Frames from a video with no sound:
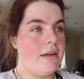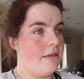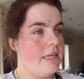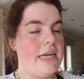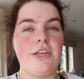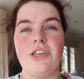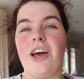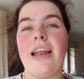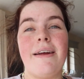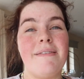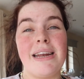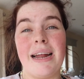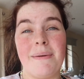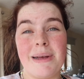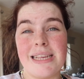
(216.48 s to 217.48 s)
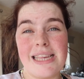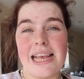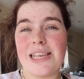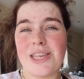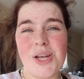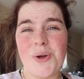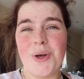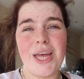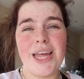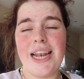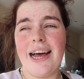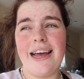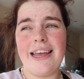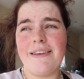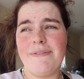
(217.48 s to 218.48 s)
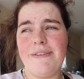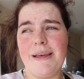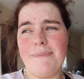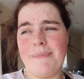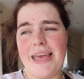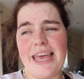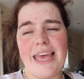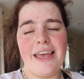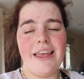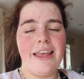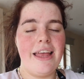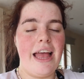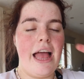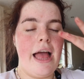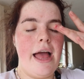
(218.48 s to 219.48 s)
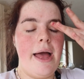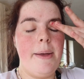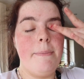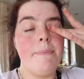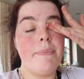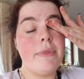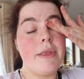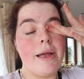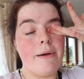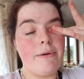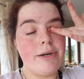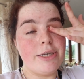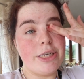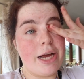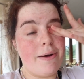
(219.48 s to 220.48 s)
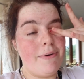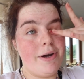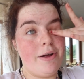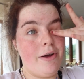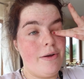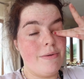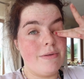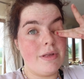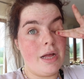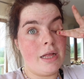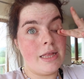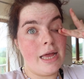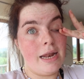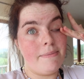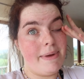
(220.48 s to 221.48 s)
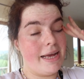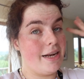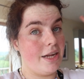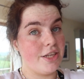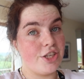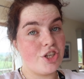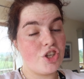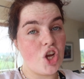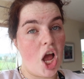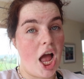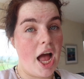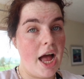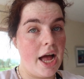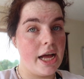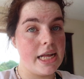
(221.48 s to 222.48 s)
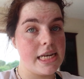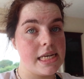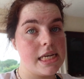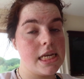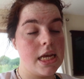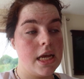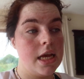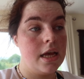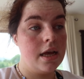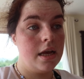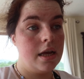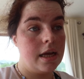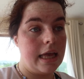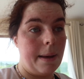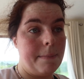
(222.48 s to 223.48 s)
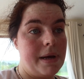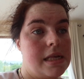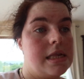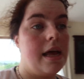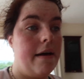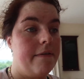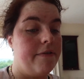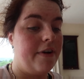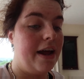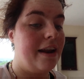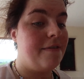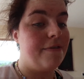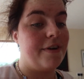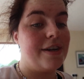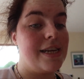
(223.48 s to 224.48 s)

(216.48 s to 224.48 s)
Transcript: take a shot every time I say so good, like flip me. Um, I'm gonna shower now and then make lunch and get myself ready for